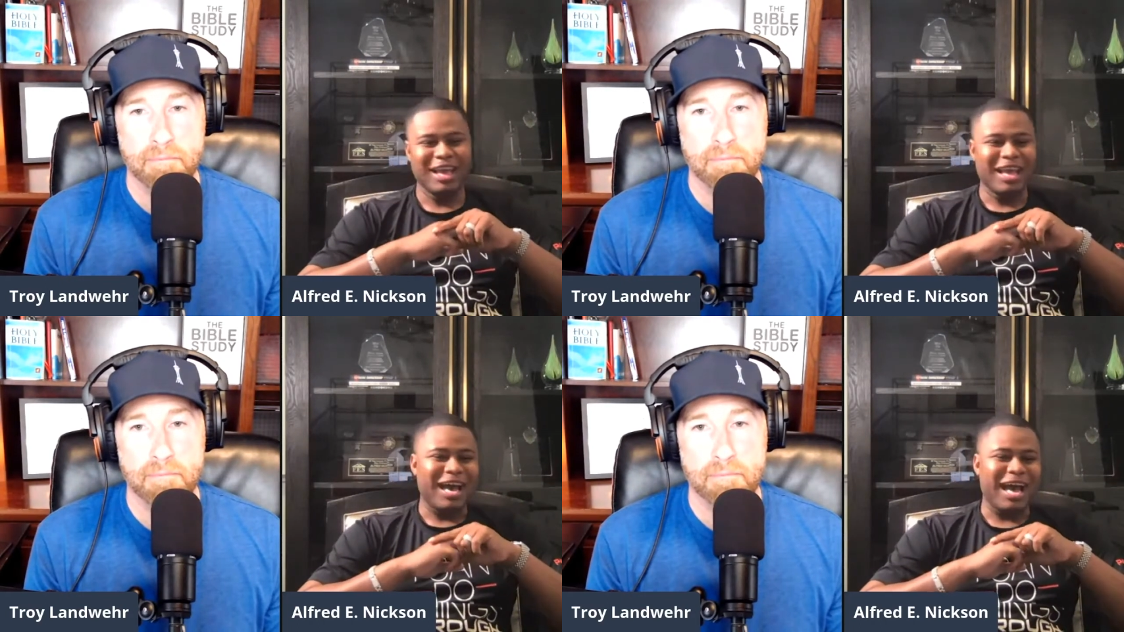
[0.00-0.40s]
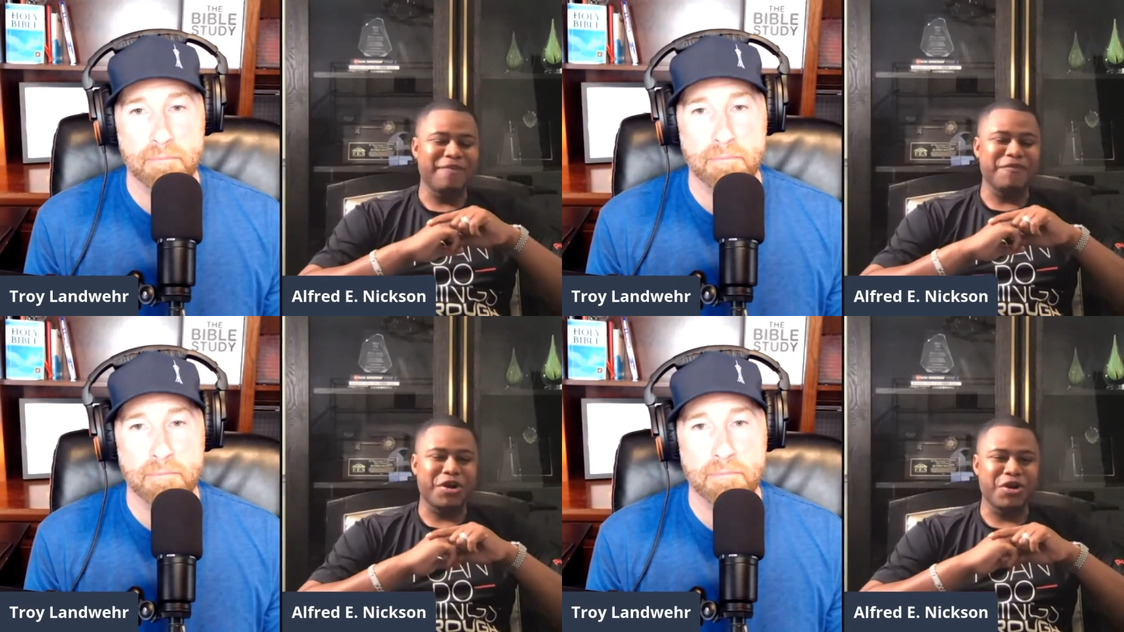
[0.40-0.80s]
Speaker 1: I
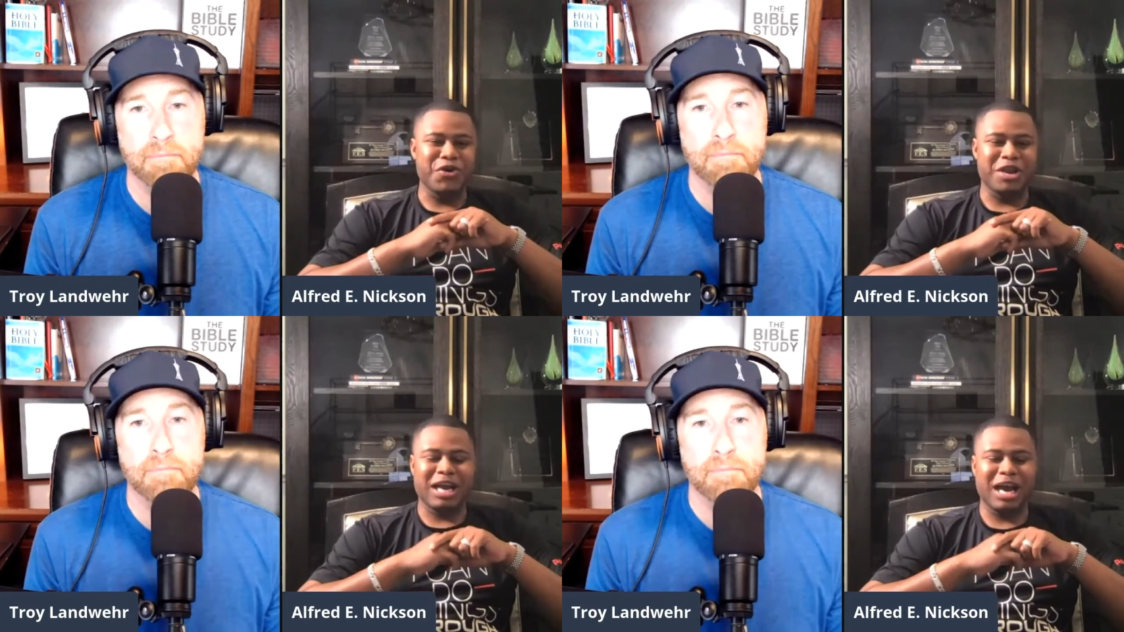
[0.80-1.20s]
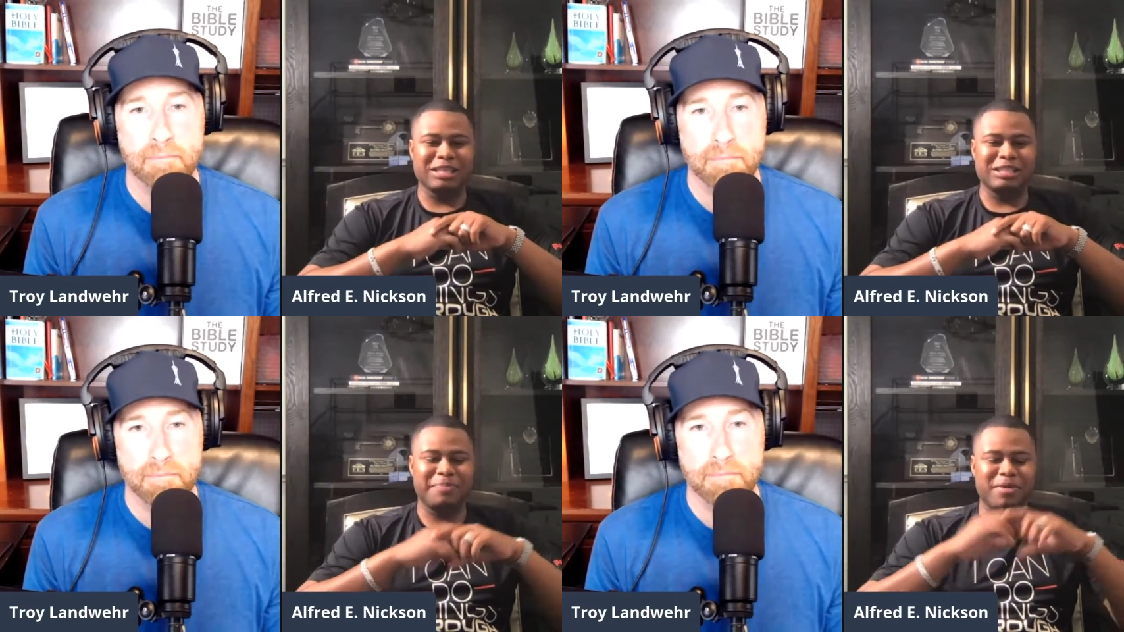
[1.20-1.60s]
ever heard the
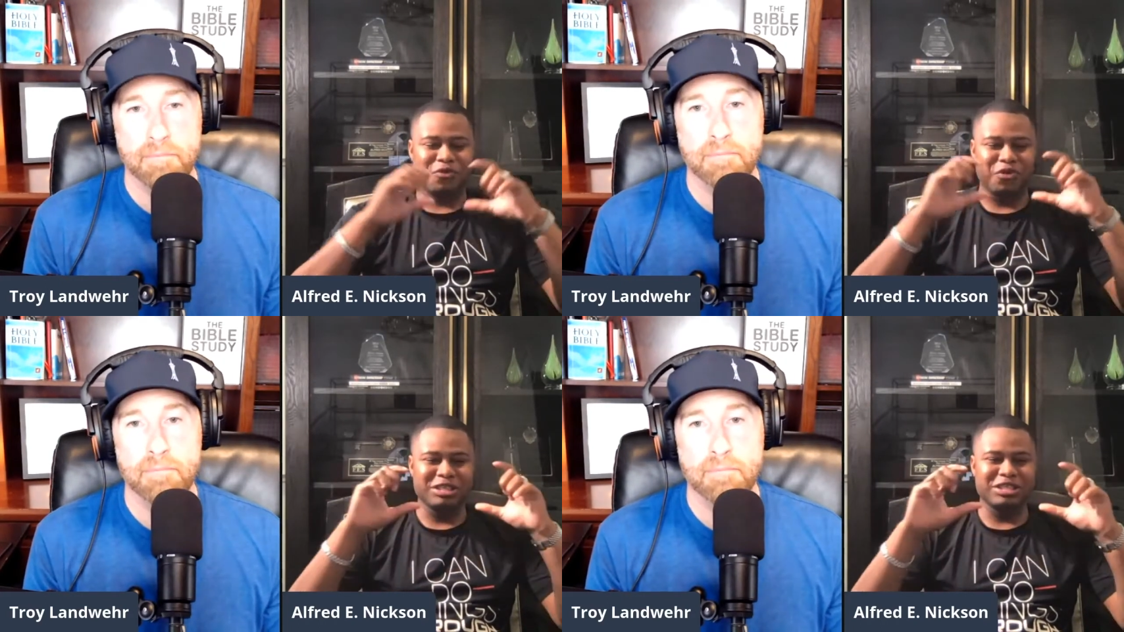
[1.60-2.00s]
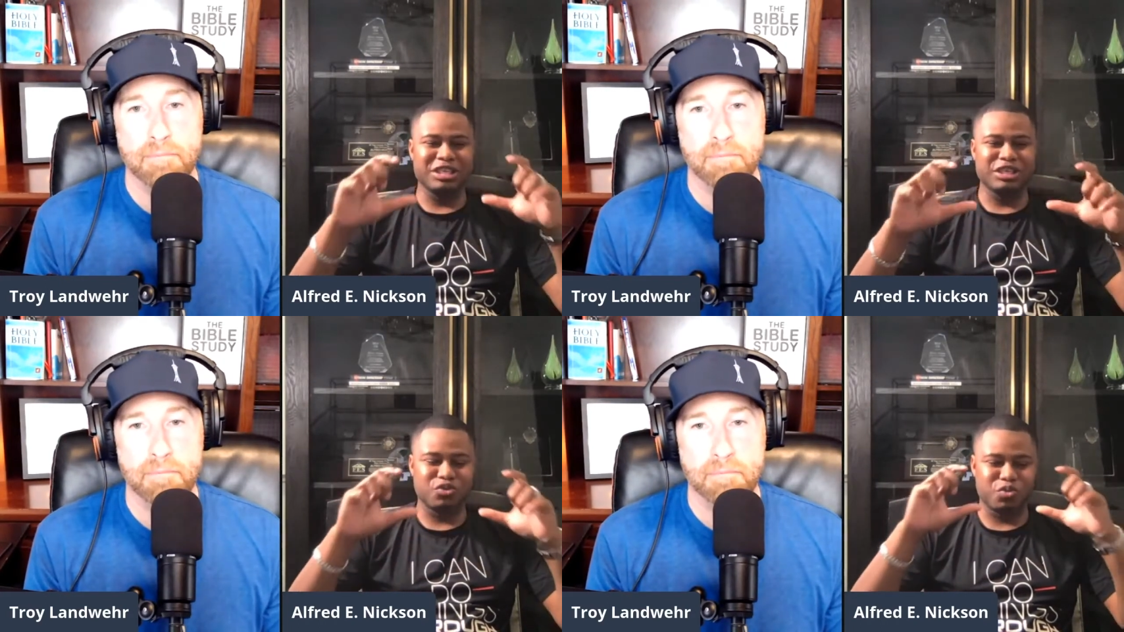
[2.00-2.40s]
concept of
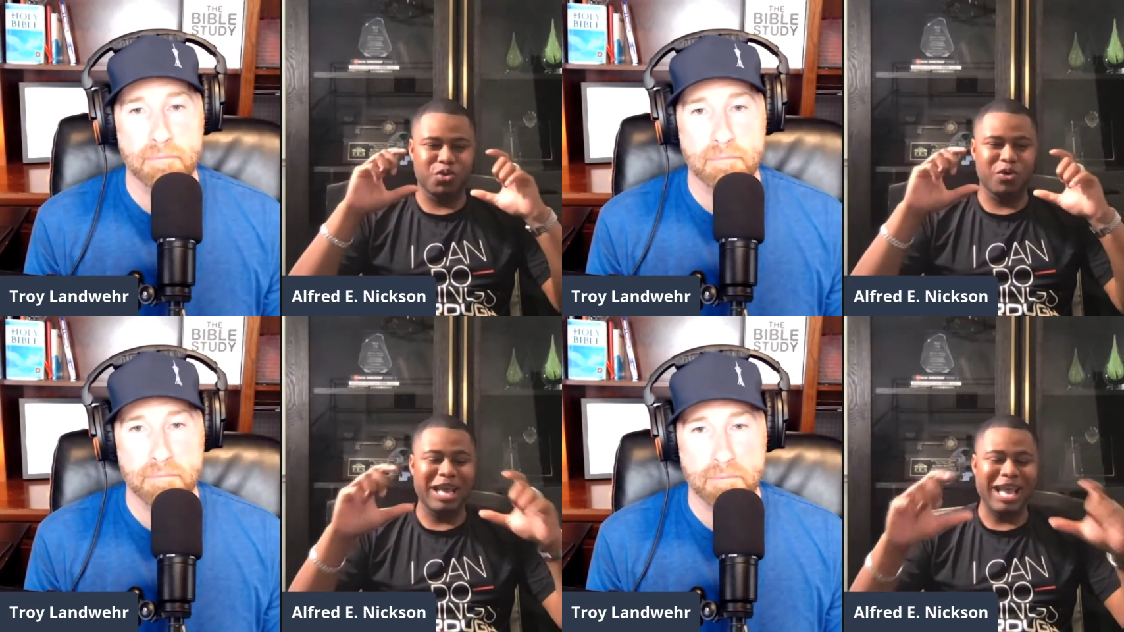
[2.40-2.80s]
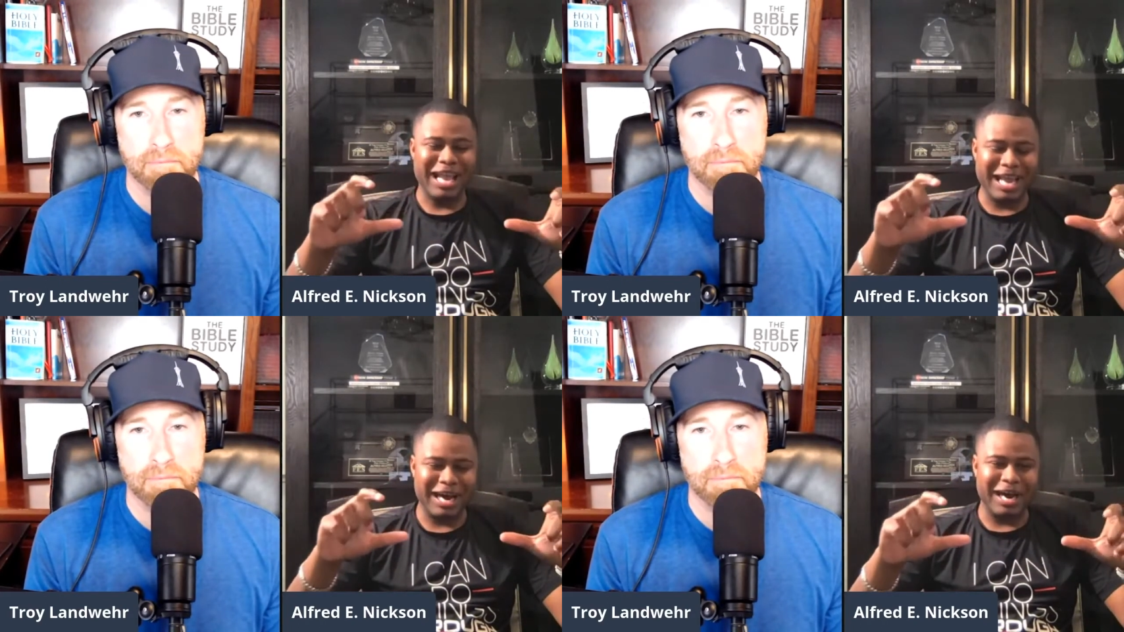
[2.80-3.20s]
residual
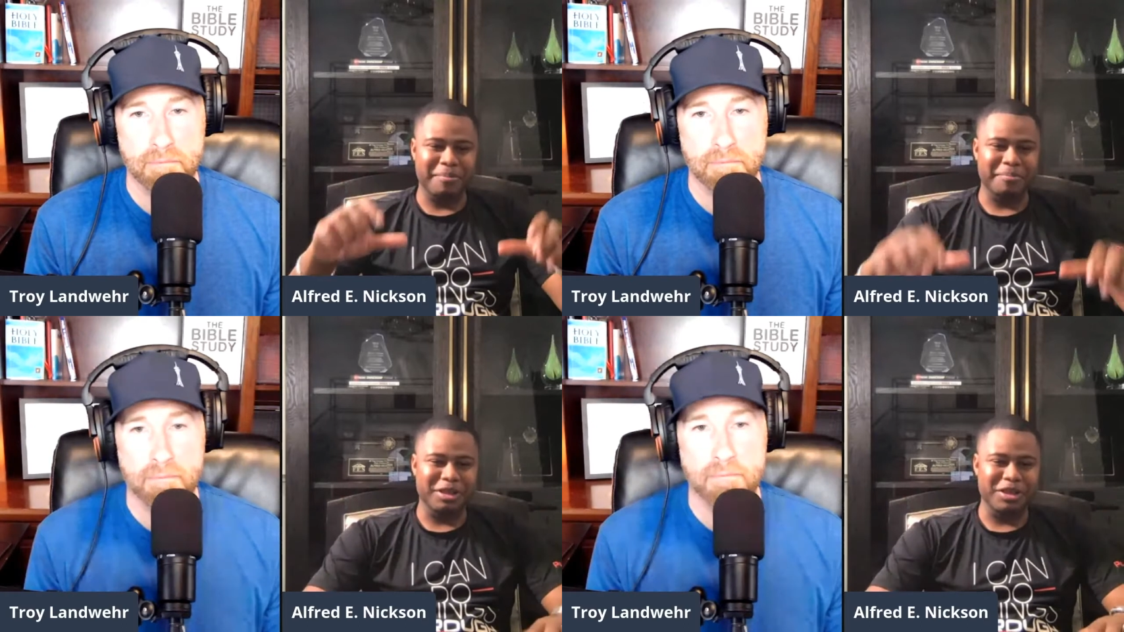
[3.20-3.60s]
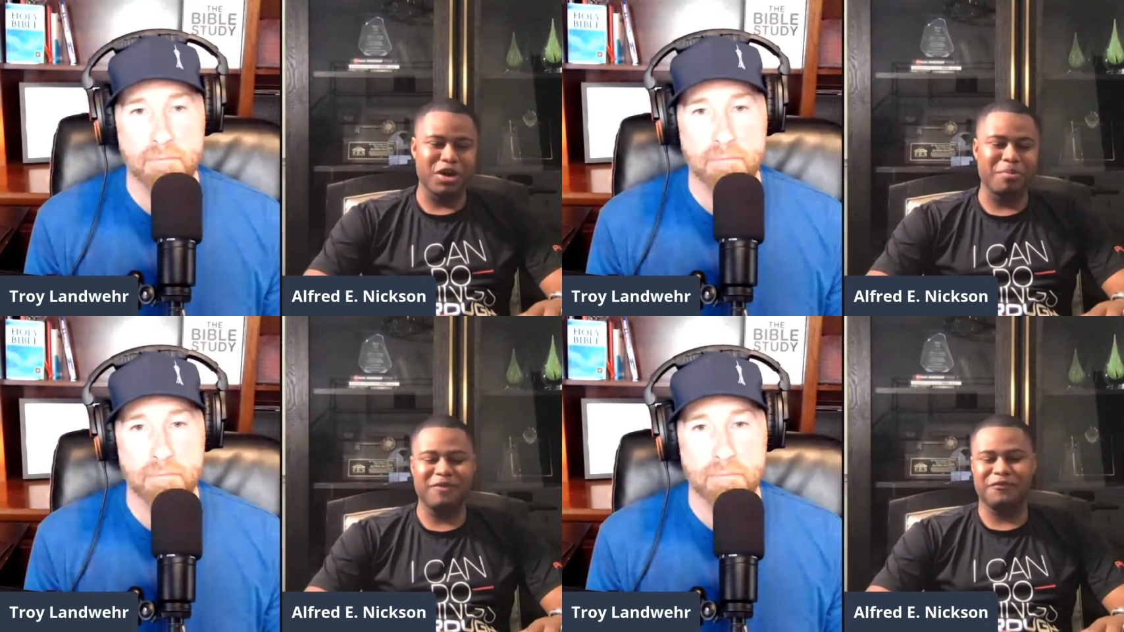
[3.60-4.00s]
income. You know,
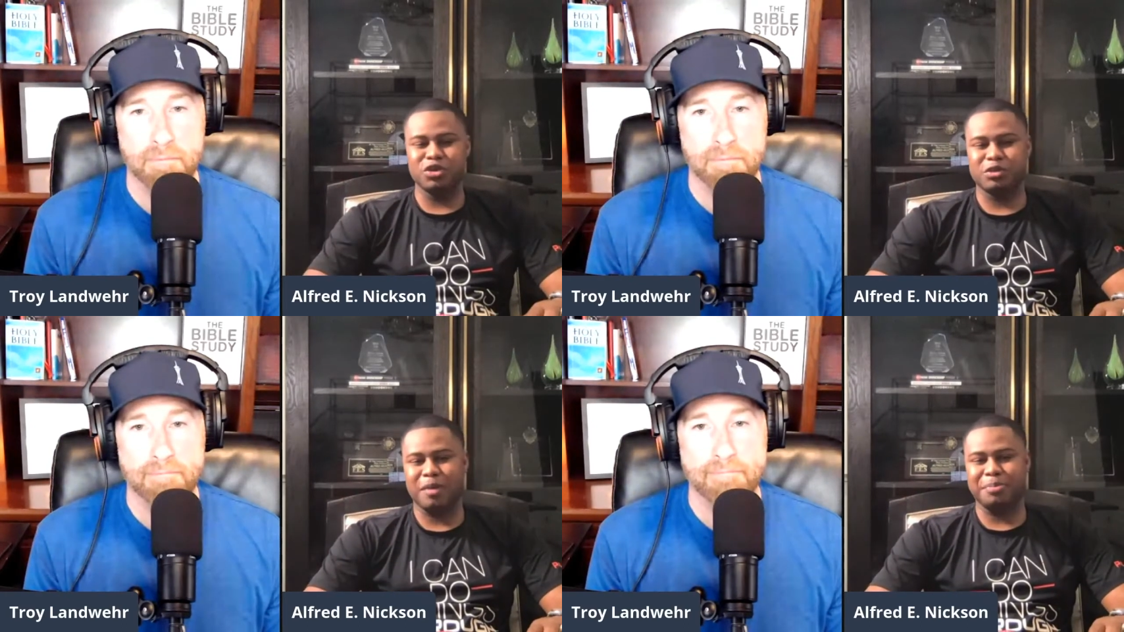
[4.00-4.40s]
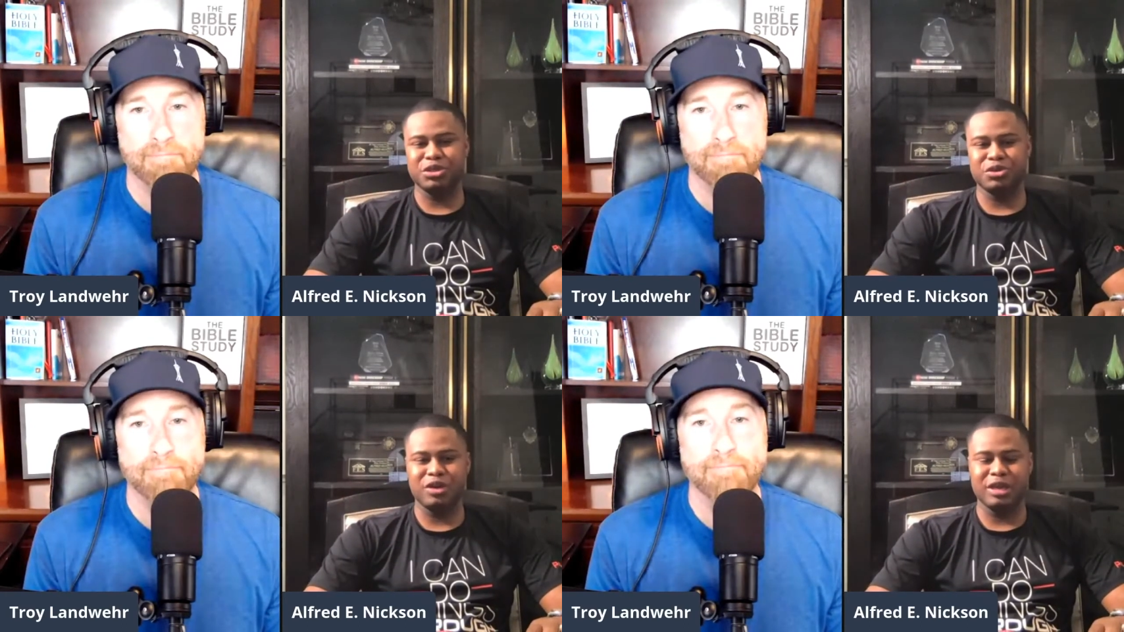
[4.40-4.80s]
my first
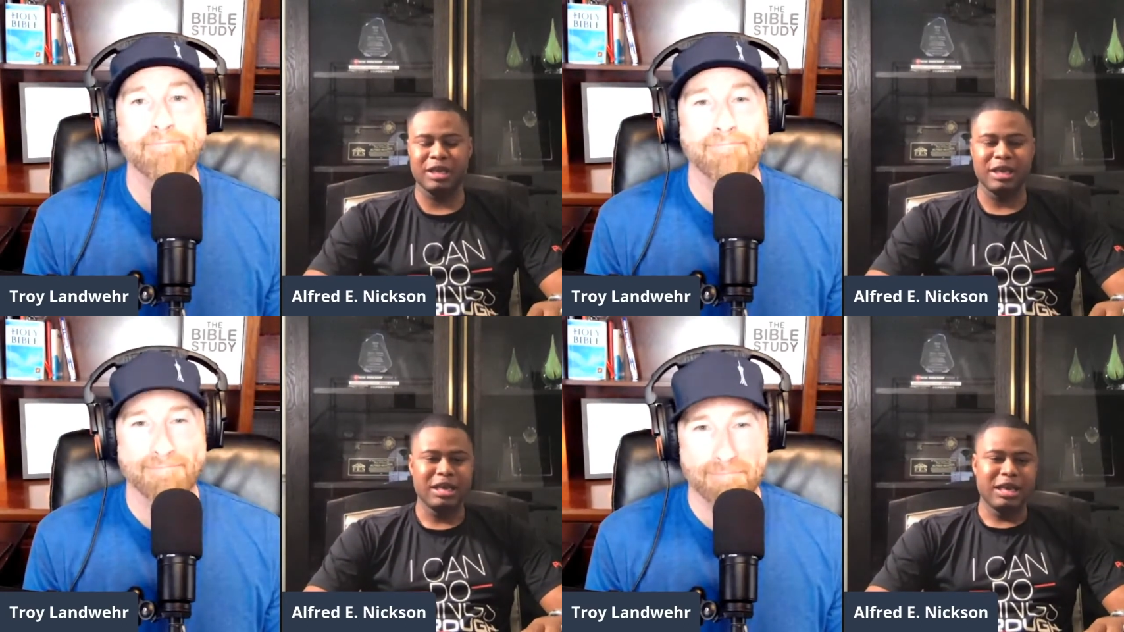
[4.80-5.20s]
opportunity,